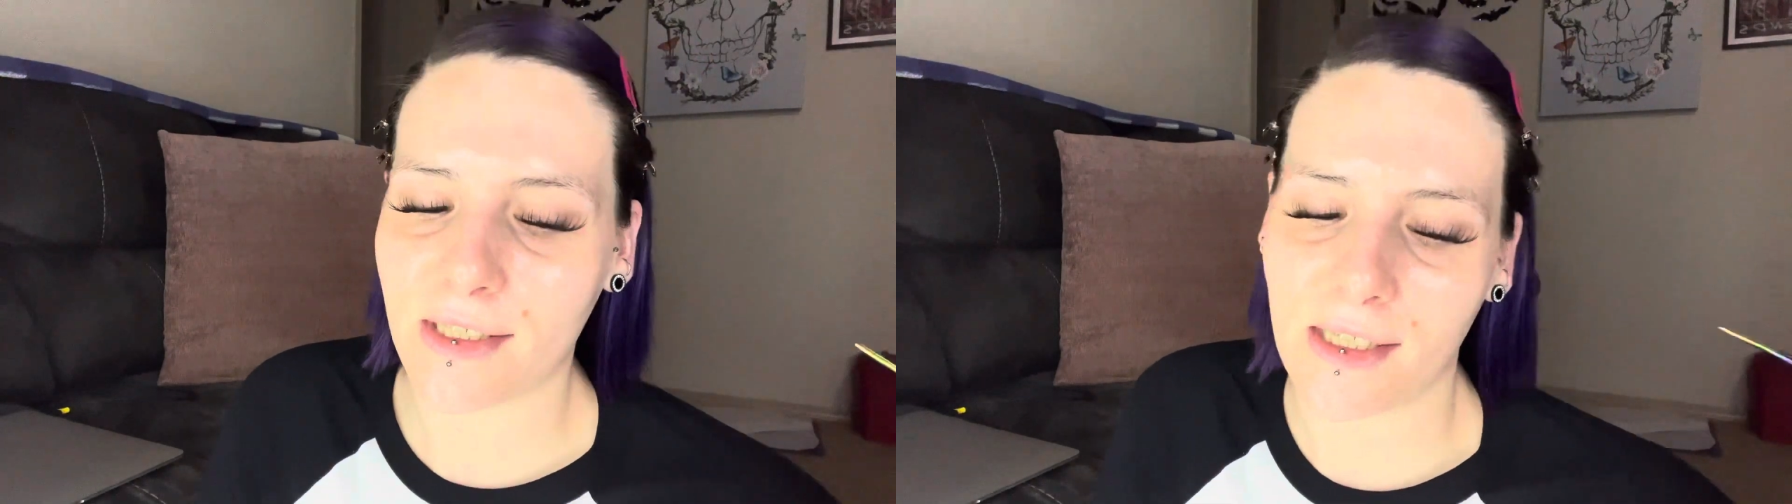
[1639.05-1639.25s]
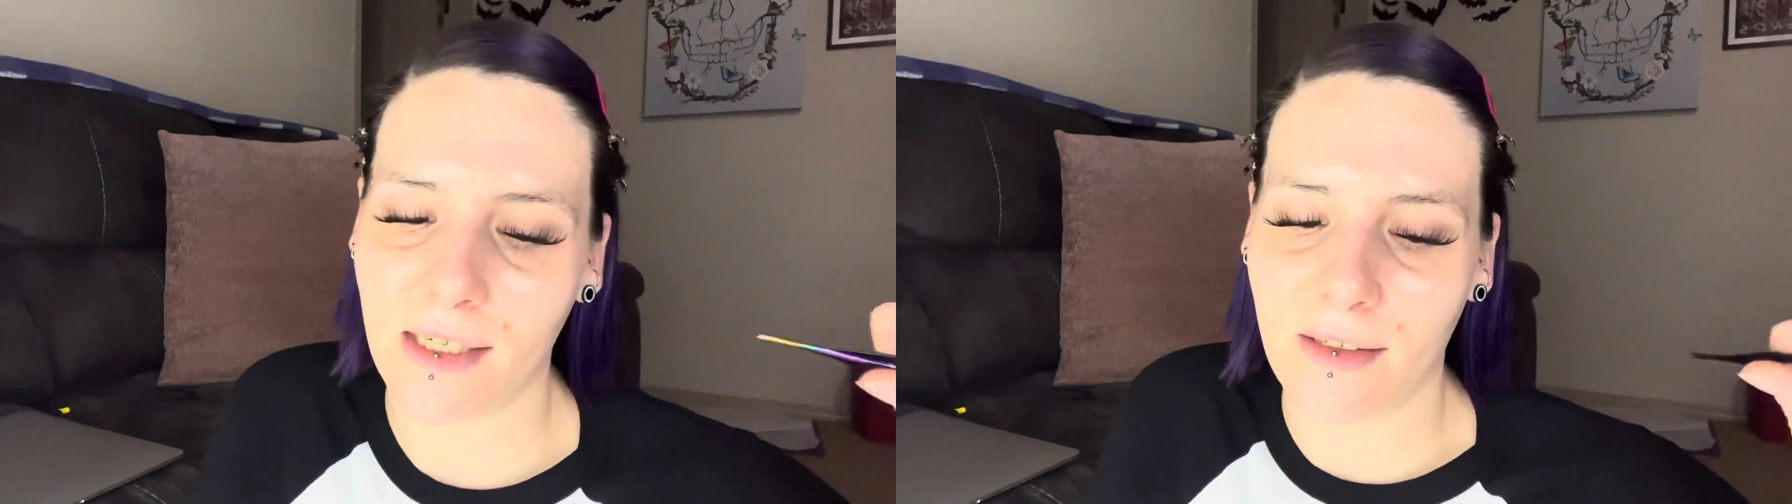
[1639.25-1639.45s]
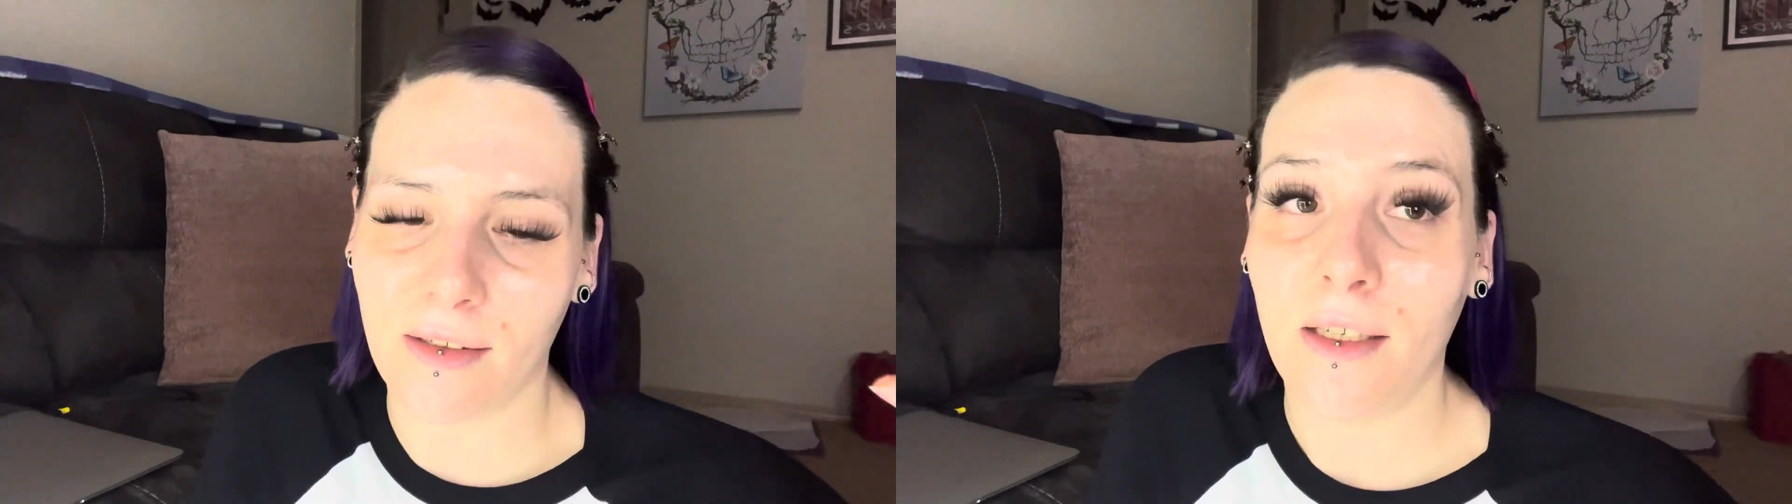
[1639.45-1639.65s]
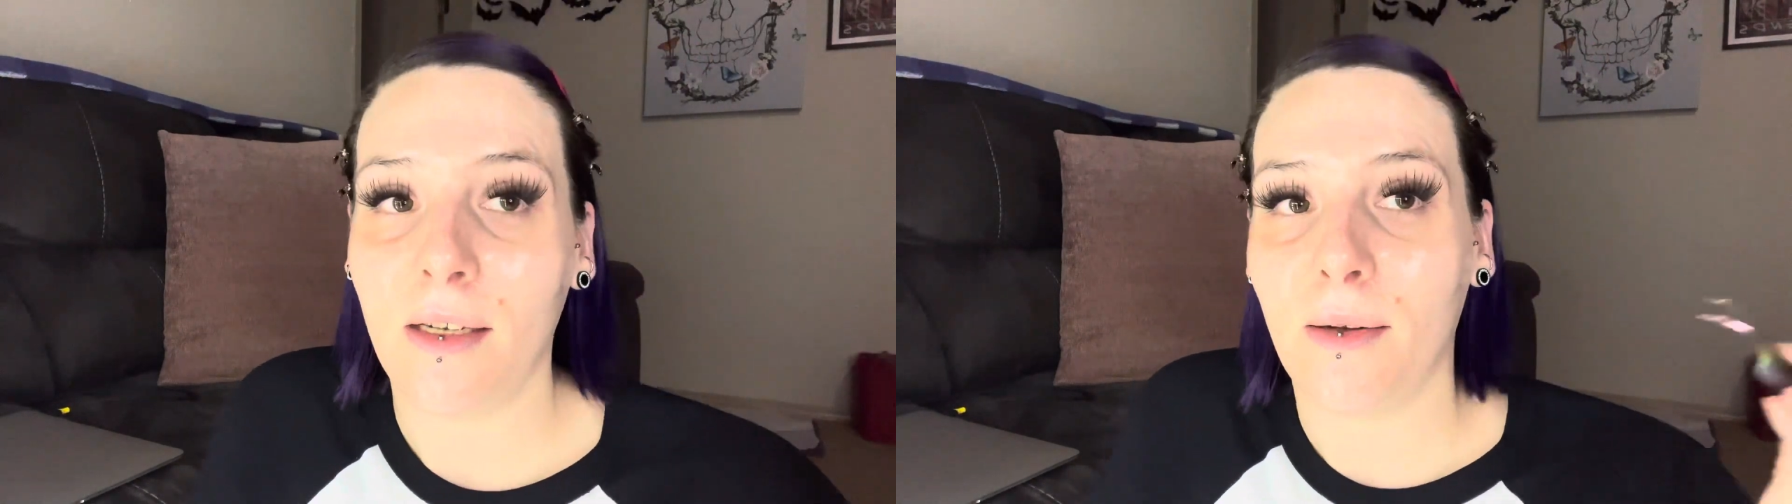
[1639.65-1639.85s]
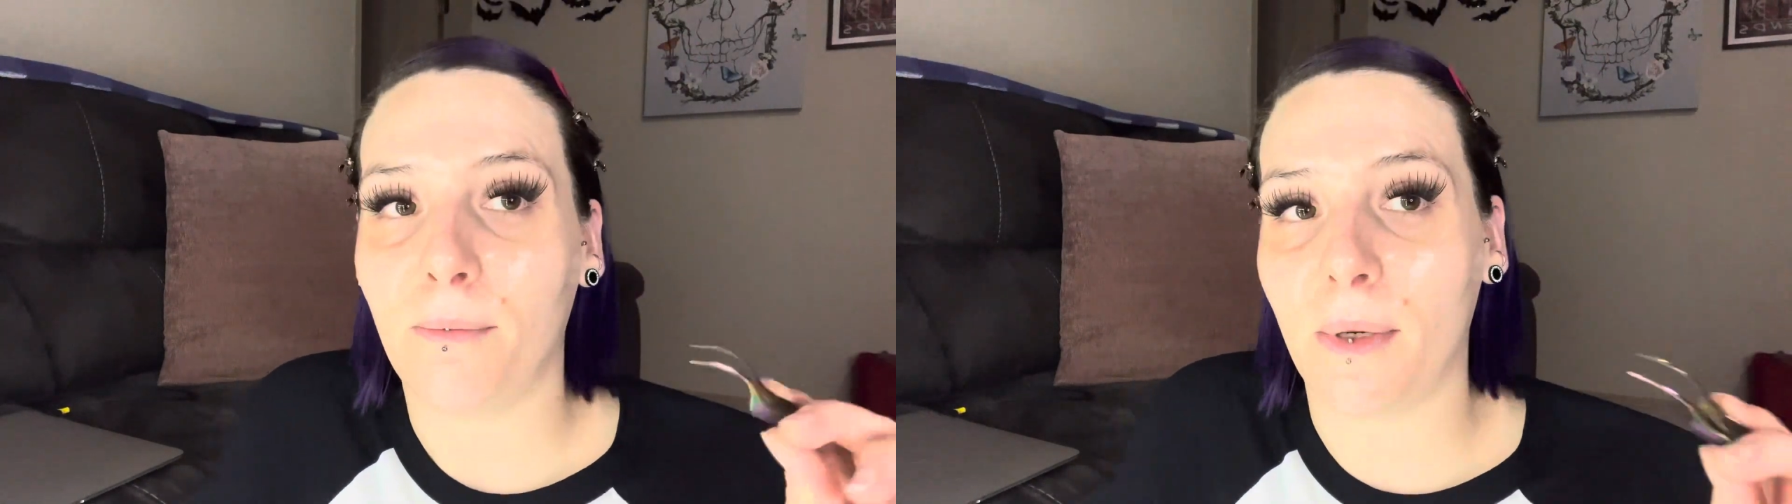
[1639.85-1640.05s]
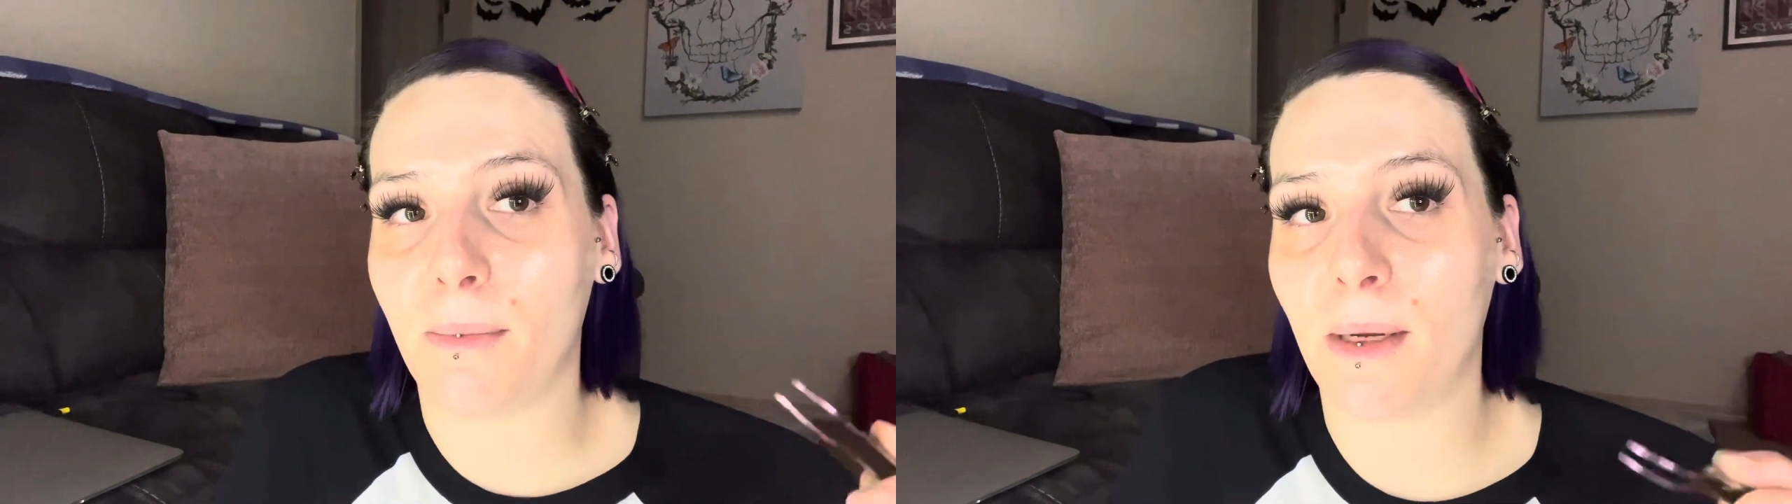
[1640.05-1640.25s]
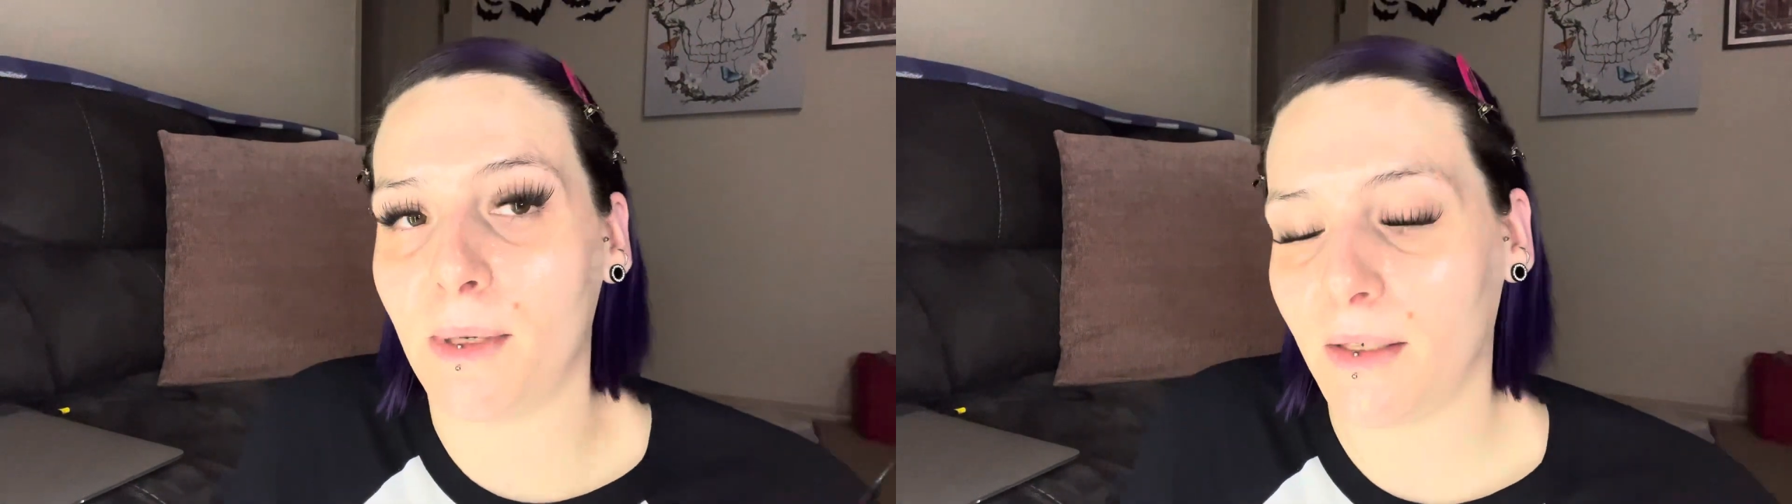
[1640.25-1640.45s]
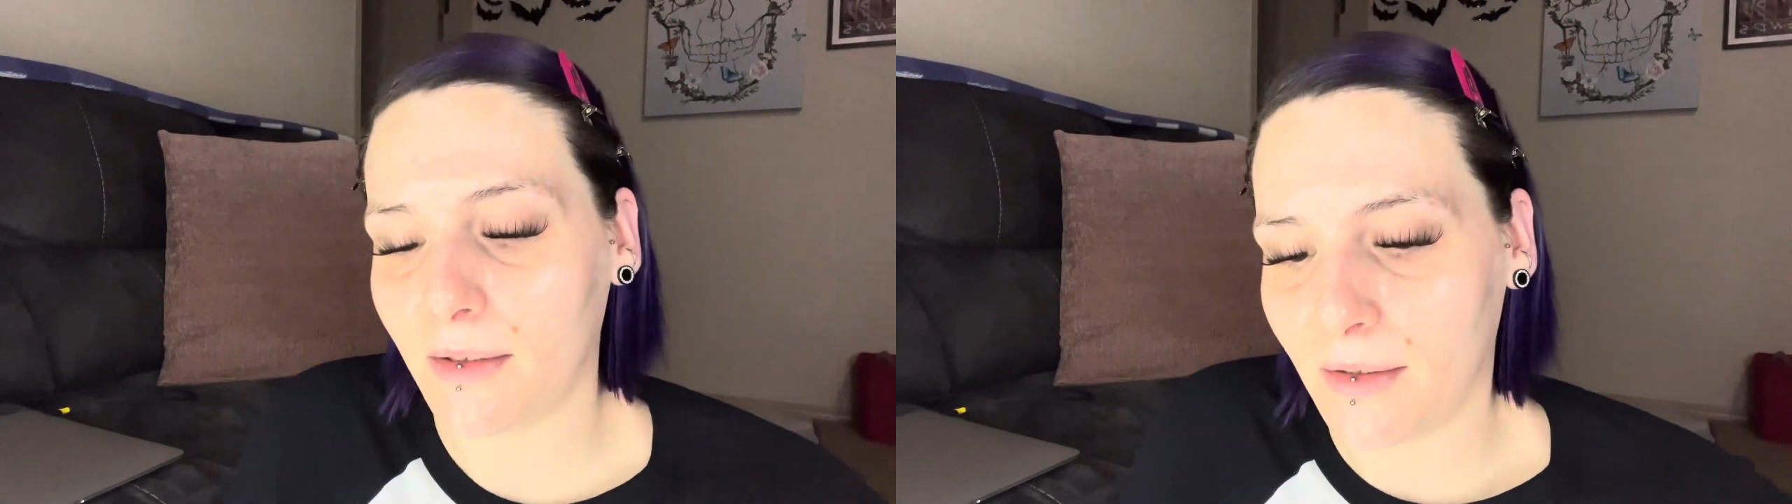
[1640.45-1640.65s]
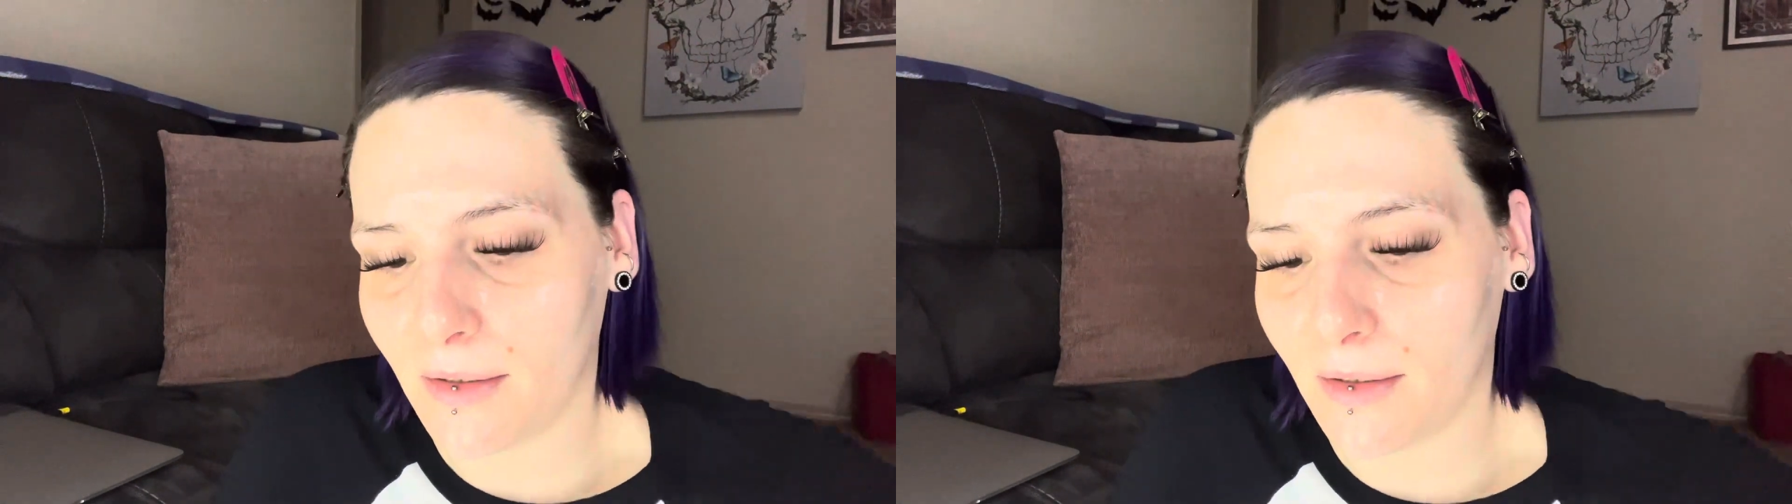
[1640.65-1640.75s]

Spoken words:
like my mama.